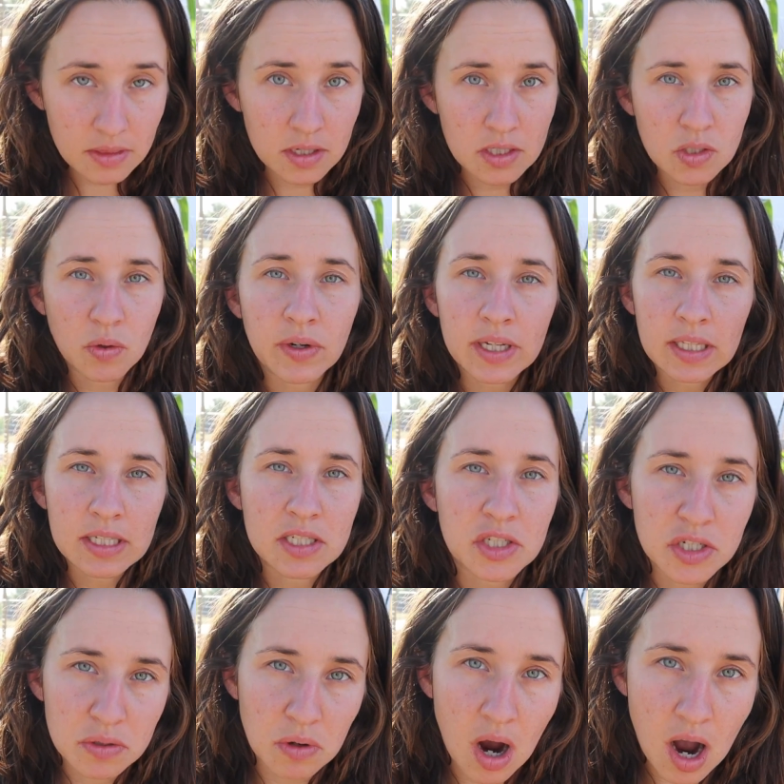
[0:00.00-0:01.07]
The soil is
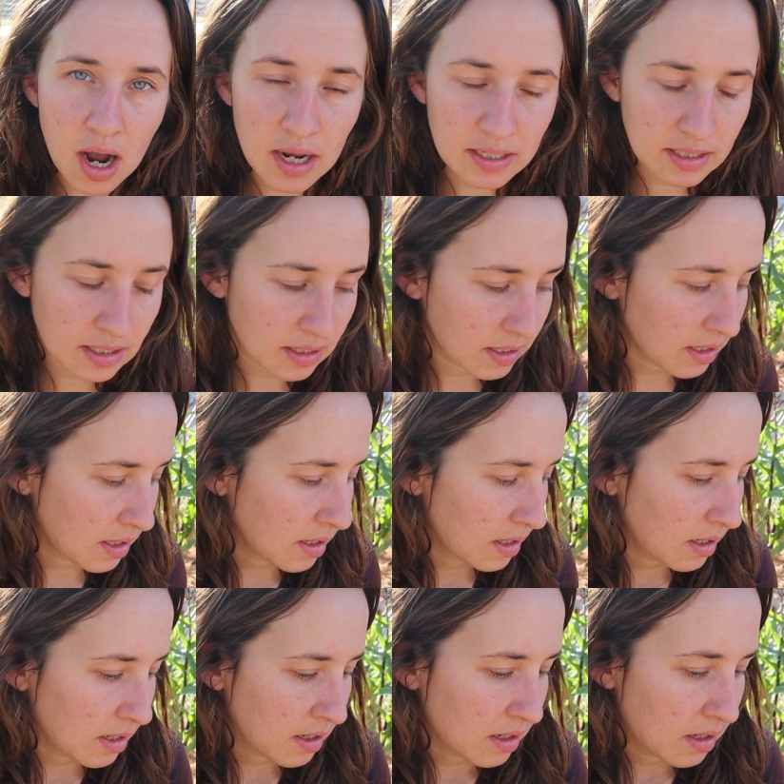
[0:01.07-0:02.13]
too hot
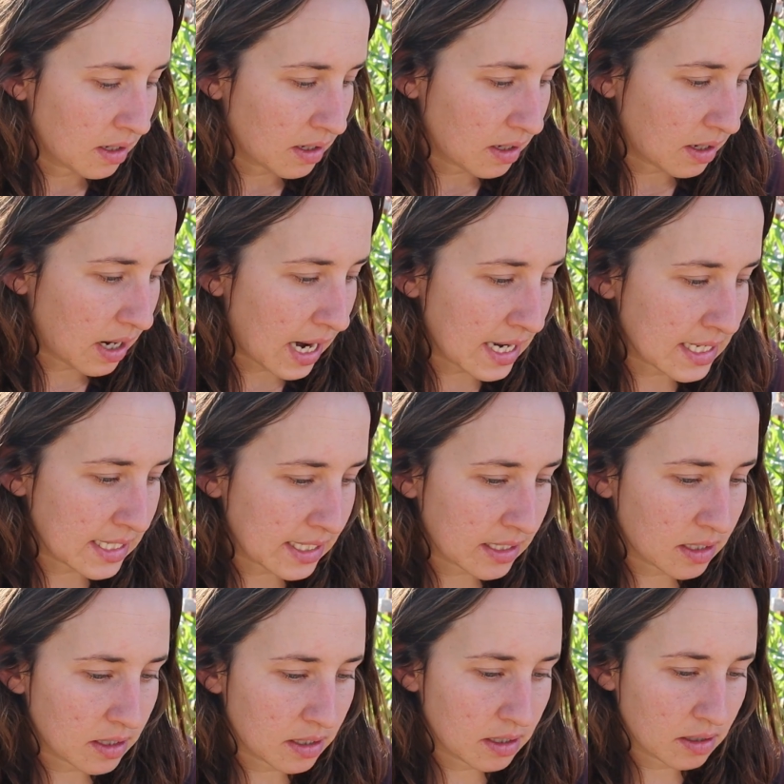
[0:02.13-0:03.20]

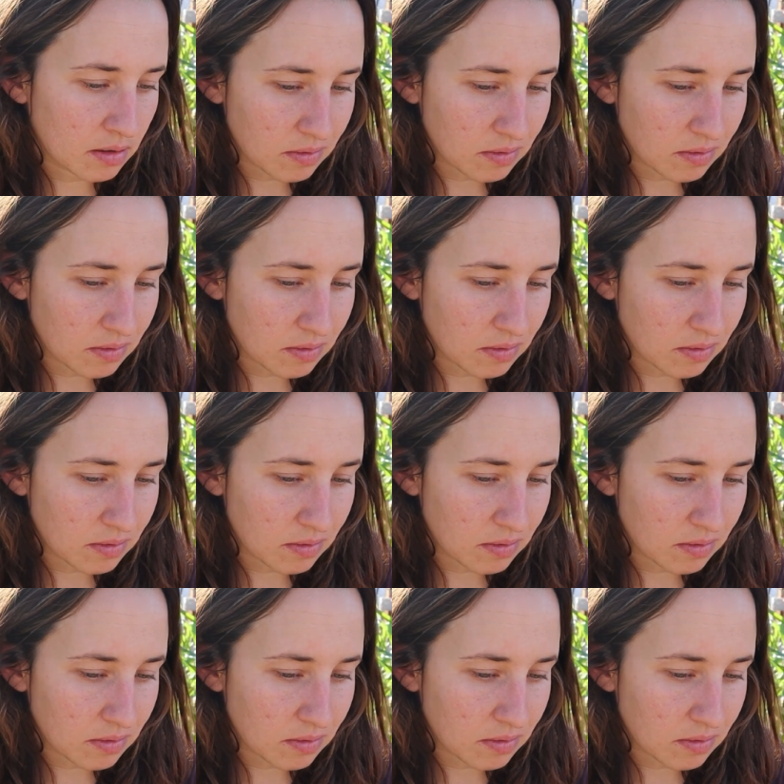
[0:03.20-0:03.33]
idea